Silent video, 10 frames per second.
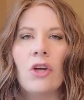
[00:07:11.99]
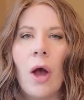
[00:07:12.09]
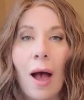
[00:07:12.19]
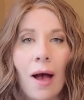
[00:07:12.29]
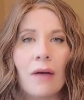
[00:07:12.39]
you
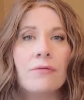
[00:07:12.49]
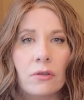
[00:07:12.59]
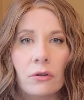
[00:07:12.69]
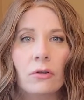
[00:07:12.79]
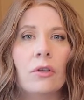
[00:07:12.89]
have to
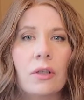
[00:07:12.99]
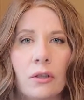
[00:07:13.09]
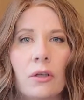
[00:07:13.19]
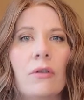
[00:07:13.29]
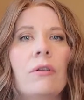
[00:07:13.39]
look at
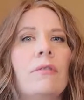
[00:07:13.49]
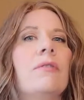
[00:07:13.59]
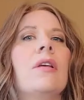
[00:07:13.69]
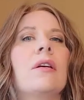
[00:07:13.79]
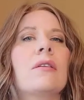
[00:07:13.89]
the good of
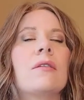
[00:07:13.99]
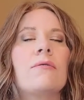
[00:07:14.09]
things.